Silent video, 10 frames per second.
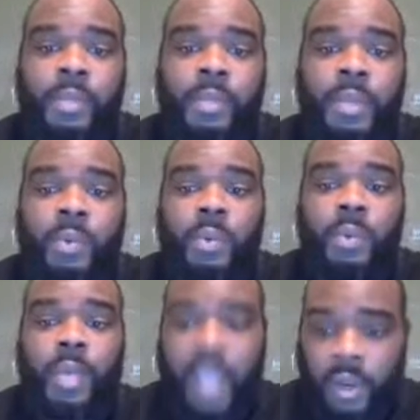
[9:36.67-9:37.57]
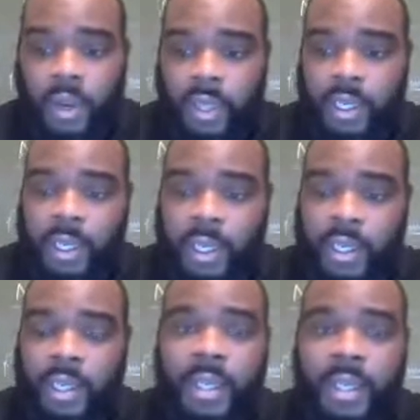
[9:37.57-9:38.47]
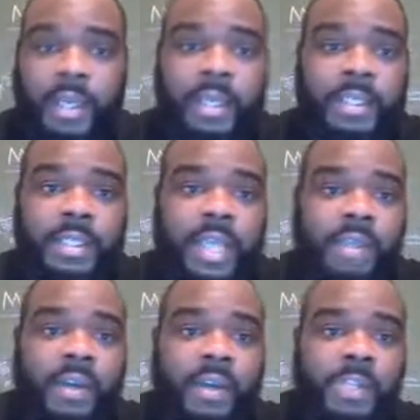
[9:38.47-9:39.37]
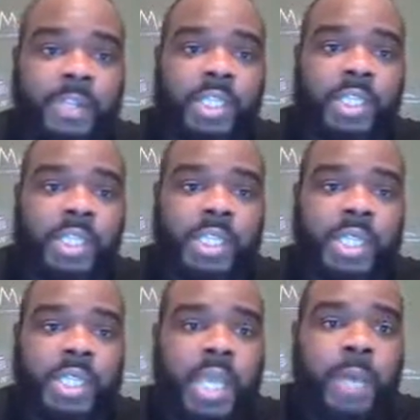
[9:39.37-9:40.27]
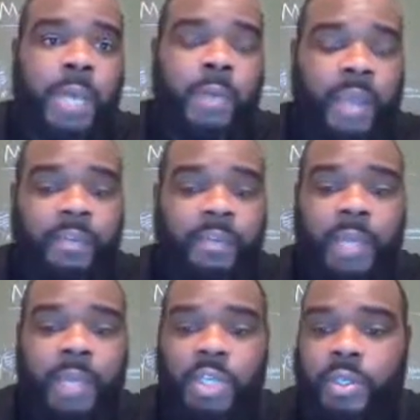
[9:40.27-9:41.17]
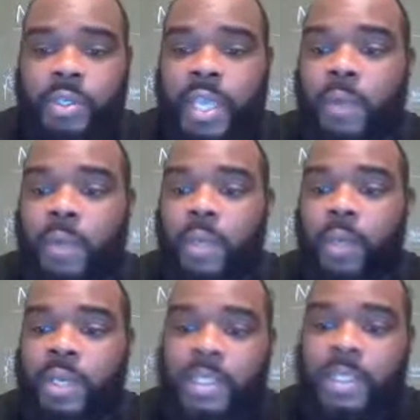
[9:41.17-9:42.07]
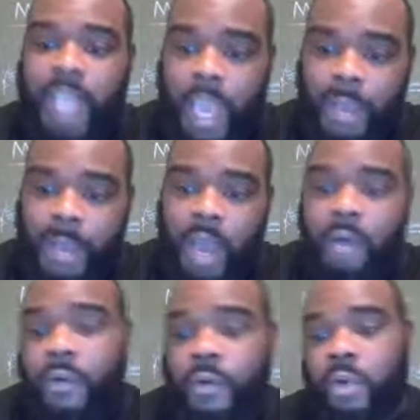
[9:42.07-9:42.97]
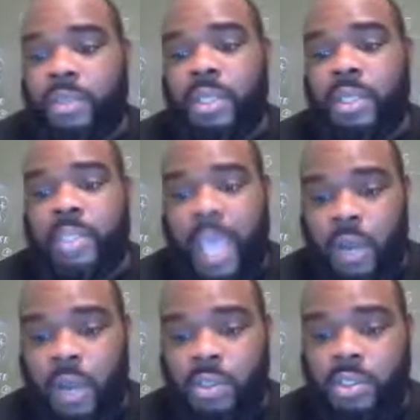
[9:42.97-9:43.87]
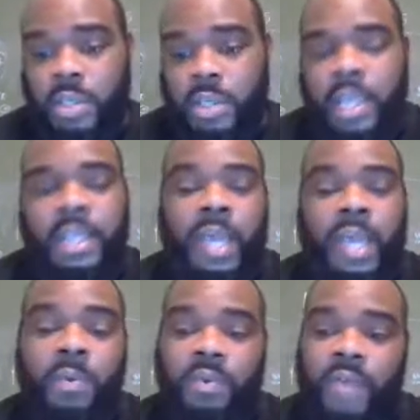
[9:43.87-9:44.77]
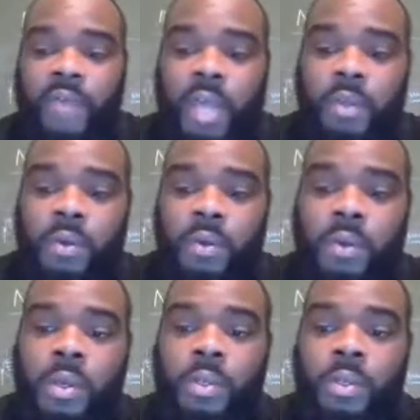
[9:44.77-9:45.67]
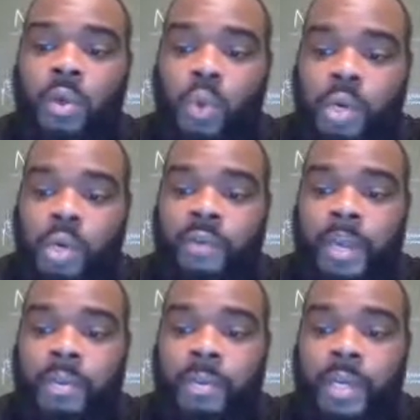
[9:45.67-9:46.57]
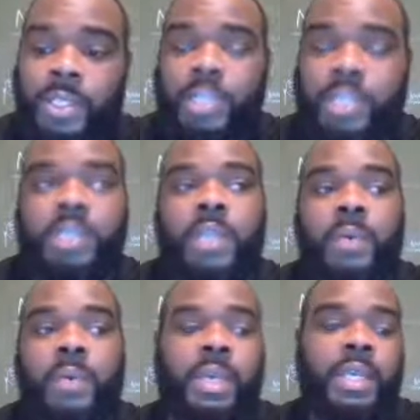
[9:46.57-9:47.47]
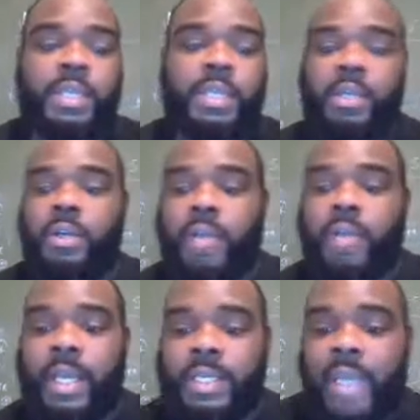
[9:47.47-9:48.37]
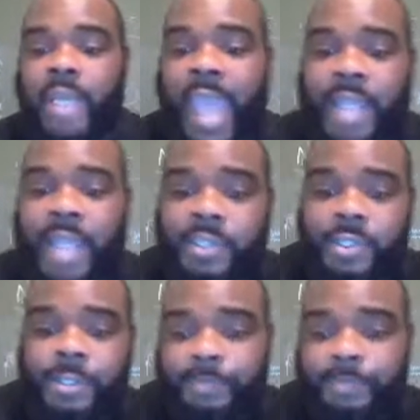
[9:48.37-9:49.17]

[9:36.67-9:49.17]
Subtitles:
and inside of our spreadsheets, we have to make sure that when we type our formulas out, that we follow the order of operations so that we can get the correct answers.